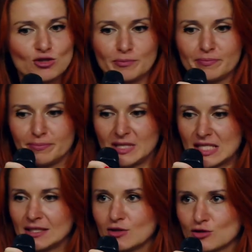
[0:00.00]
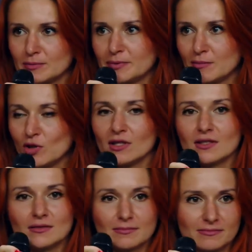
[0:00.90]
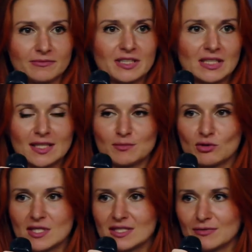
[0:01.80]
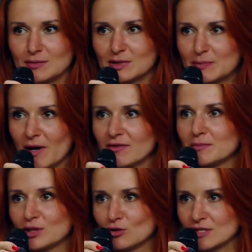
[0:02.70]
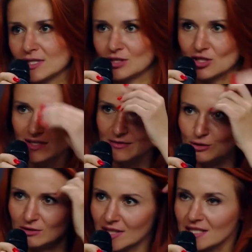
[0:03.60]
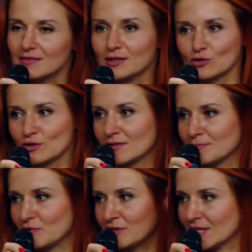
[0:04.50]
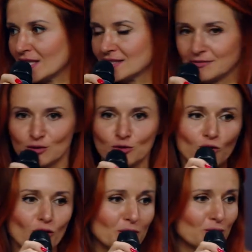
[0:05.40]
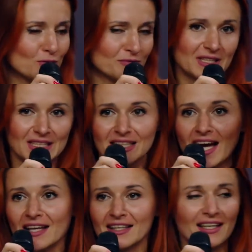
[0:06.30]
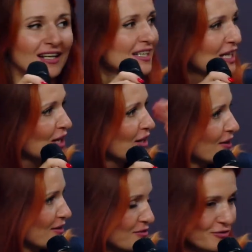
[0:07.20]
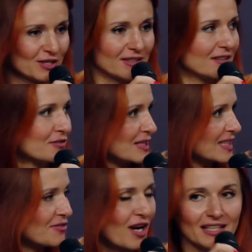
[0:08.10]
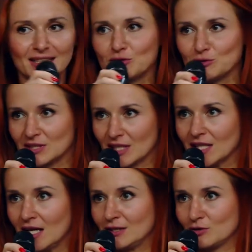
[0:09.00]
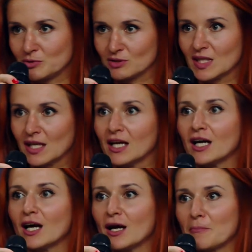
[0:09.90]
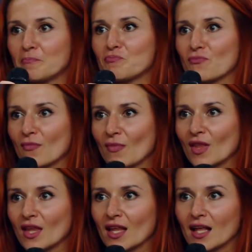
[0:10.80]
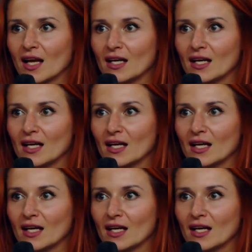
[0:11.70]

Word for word: I believe that after Ukraine wins this war, we will get back to our normal lives. Some people will stay with volunteer movements, some will go back to economy, teaching, restoration, etc.